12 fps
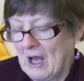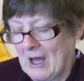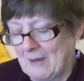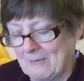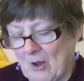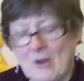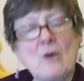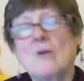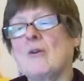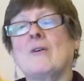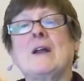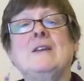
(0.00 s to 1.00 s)
I'm going
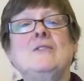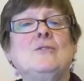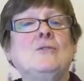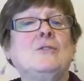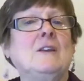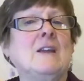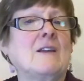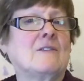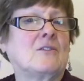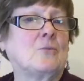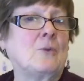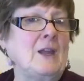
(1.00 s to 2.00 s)
on granny duty
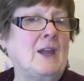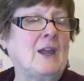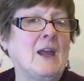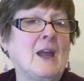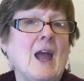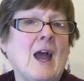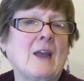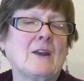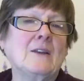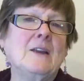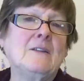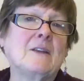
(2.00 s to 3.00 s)
next week and
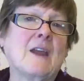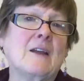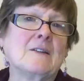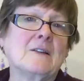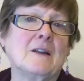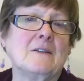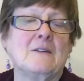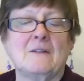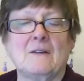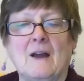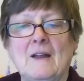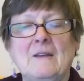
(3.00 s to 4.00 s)
I need to get to
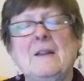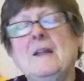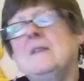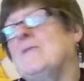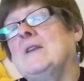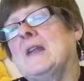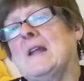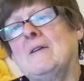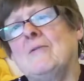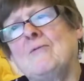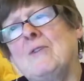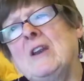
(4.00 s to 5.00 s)
London. I need to
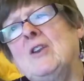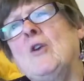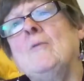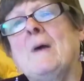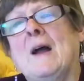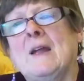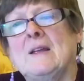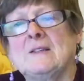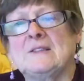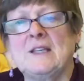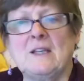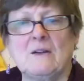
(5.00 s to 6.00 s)
renew my
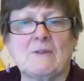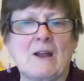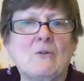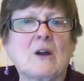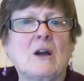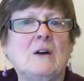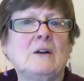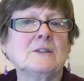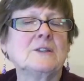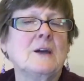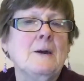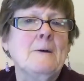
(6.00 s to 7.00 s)
senior rail
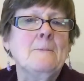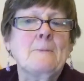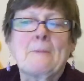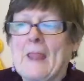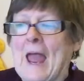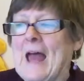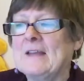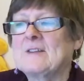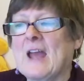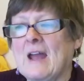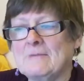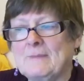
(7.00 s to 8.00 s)
card and
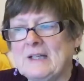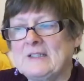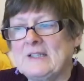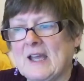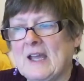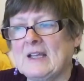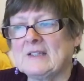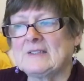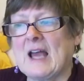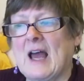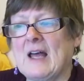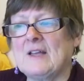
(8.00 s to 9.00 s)
get my tickets.
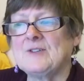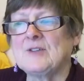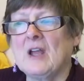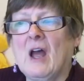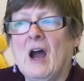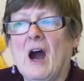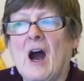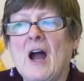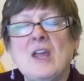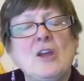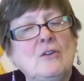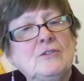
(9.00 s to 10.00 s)
And I
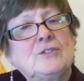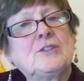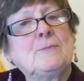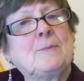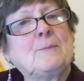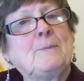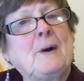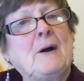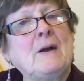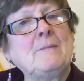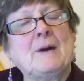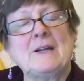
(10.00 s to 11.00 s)
used to
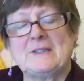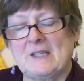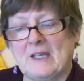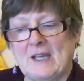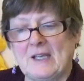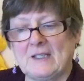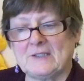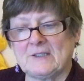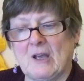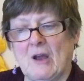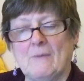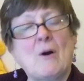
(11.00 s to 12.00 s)
buy my tickets
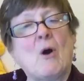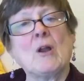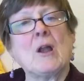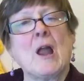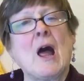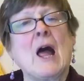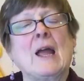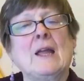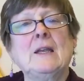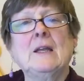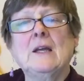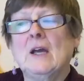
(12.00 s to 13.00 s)

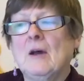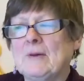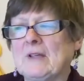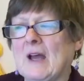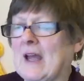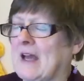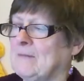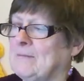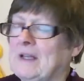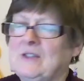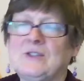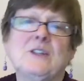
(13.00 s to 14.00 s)
online, but I had
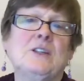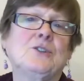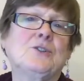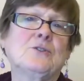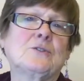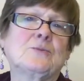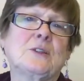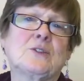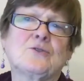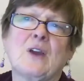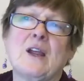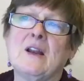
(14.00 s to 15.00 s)
major issues with
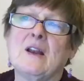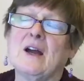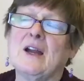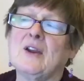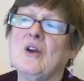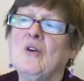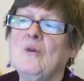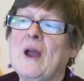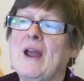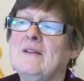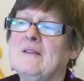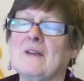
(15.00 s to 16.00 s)
Trainline, who
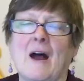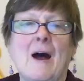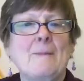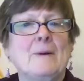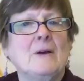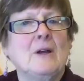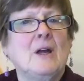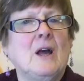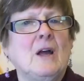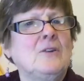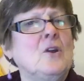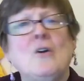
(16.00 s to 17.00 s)
ended up
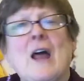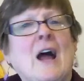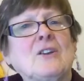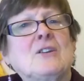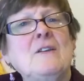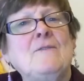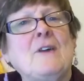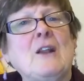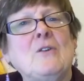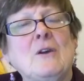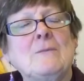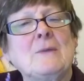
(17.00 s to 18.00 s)
not actually
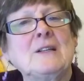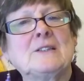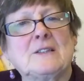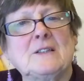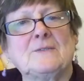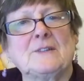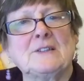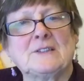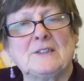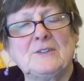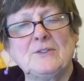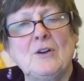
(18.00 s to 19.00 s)
valuing my
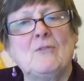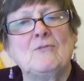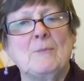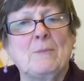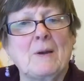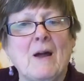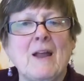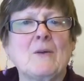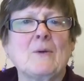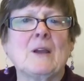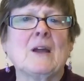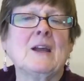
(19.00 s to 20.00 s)
service, not replying
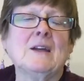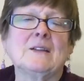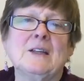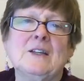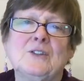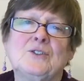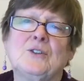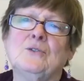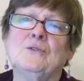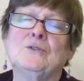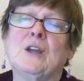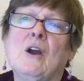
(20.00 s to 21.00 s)
when I had
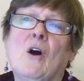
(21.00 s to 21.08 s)
issues,